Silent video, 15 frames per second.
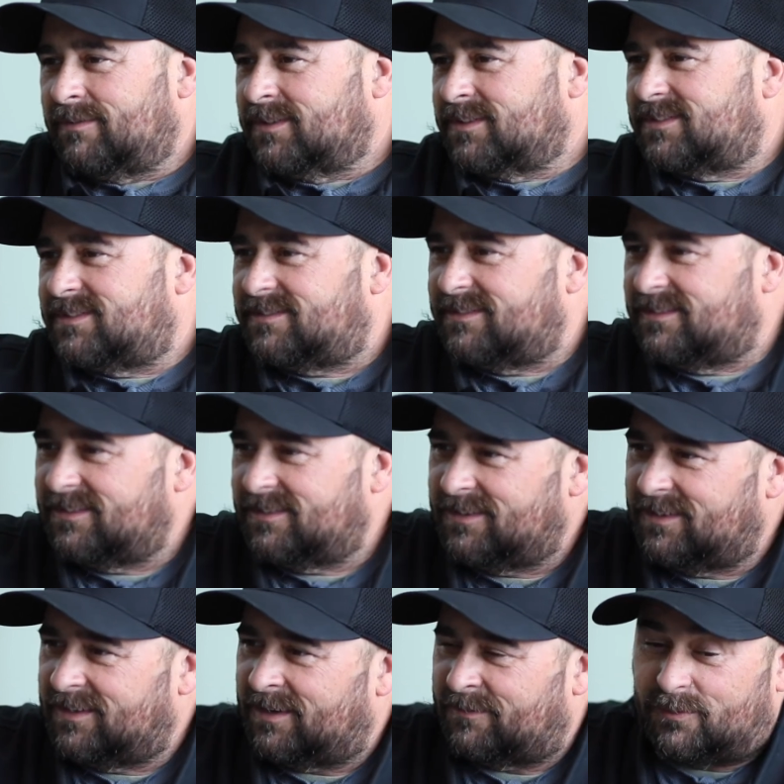is,
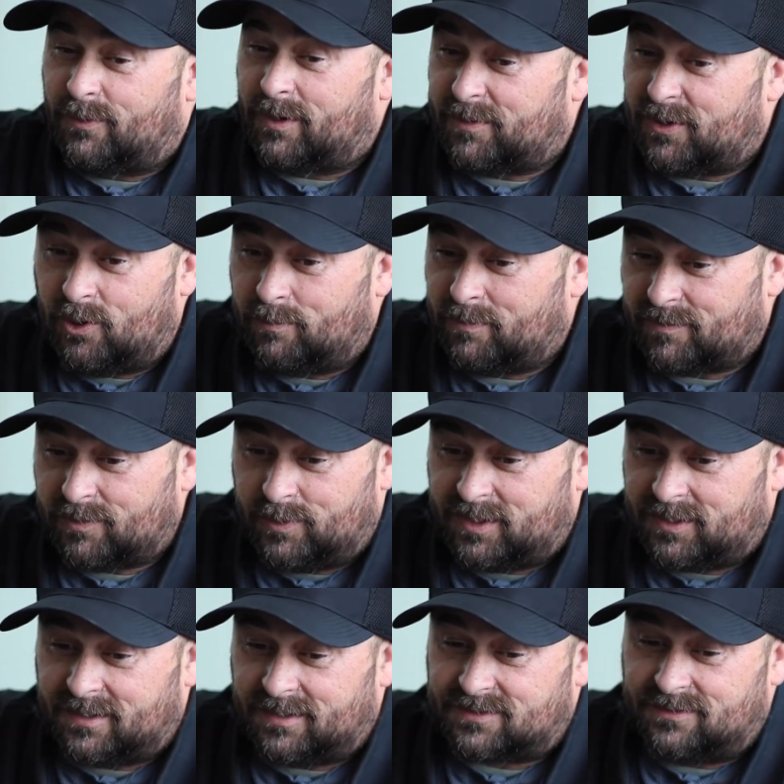if you want to be home every
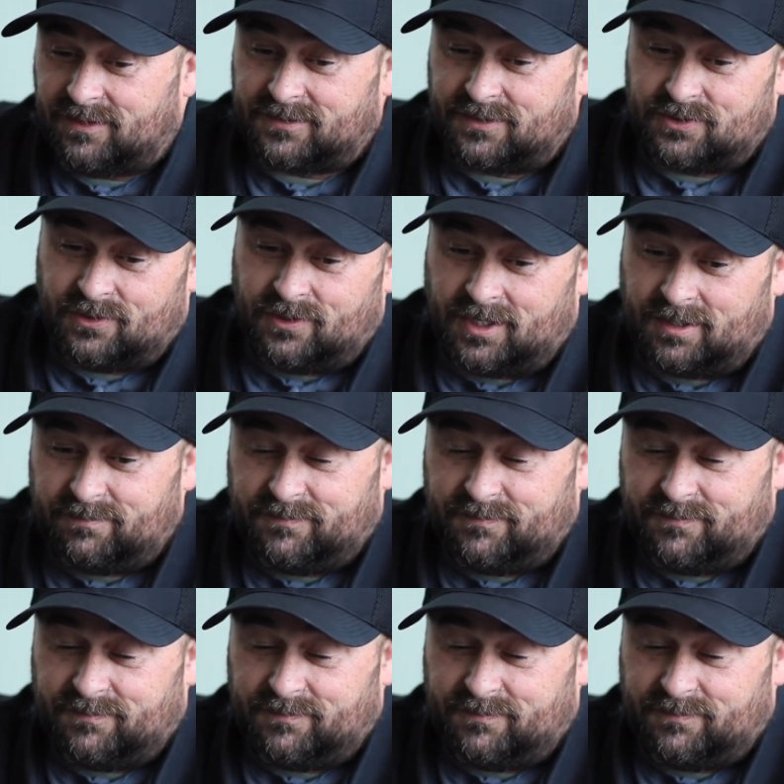weekend, it's not the job.